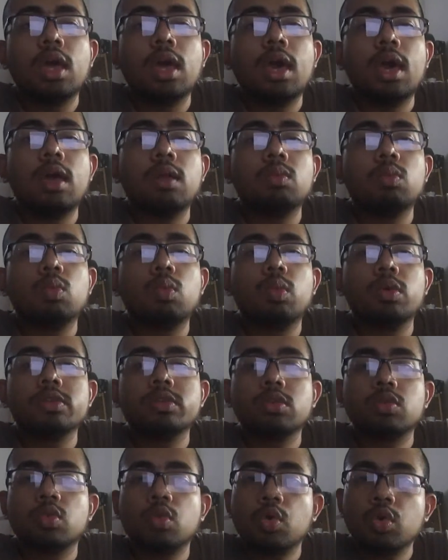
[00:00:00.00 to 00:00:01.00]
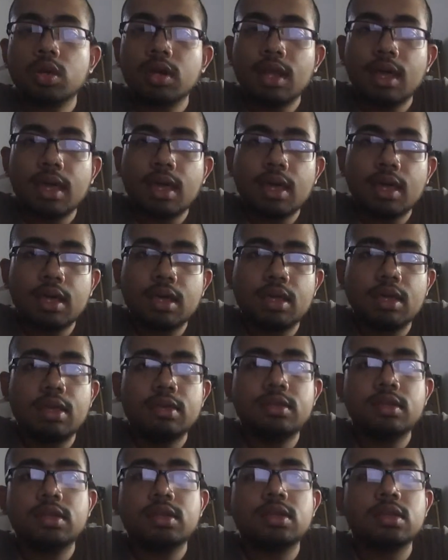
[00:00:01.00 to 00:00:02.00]
And what's the road like?
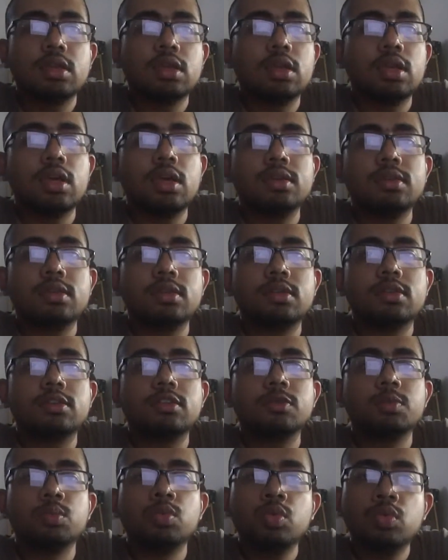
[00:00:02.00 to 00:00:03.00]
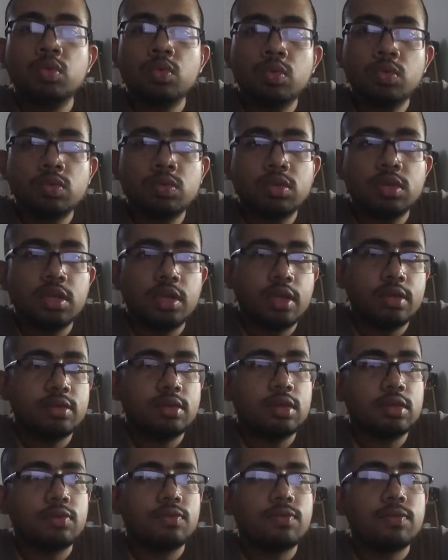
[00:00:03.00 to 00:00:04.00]
Is it smooth? Is
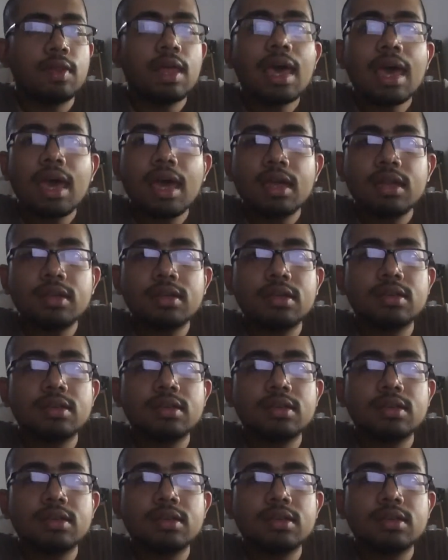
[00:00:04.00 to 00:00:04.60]
it flat?